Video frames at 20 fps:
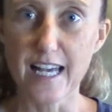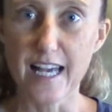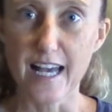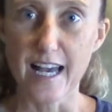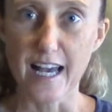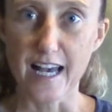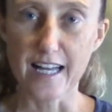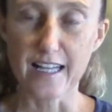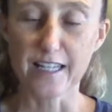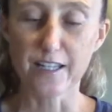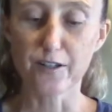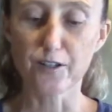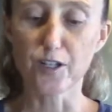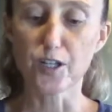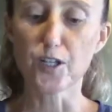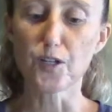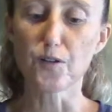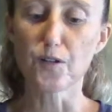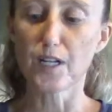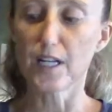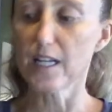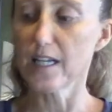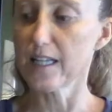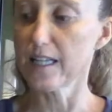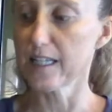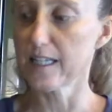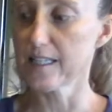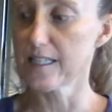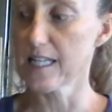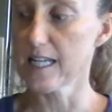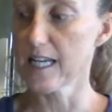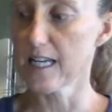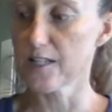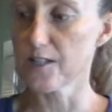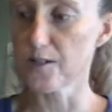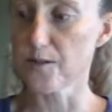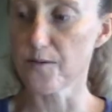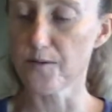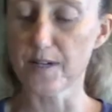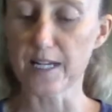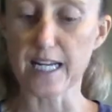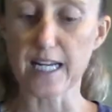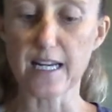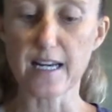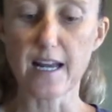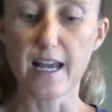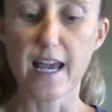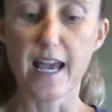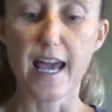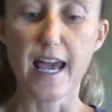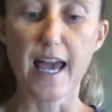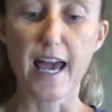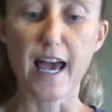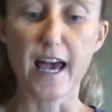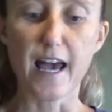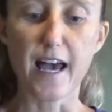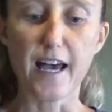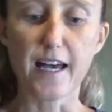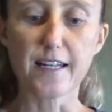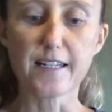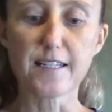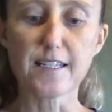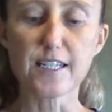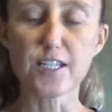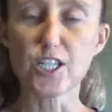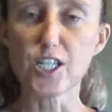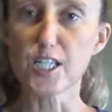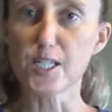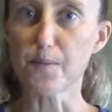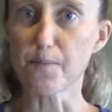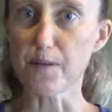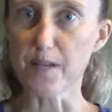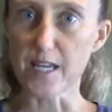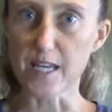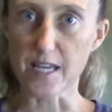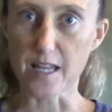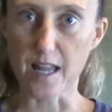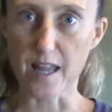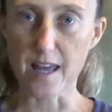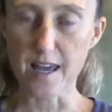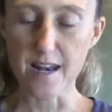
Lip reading: a little cutie, a little tangerine, and just peel it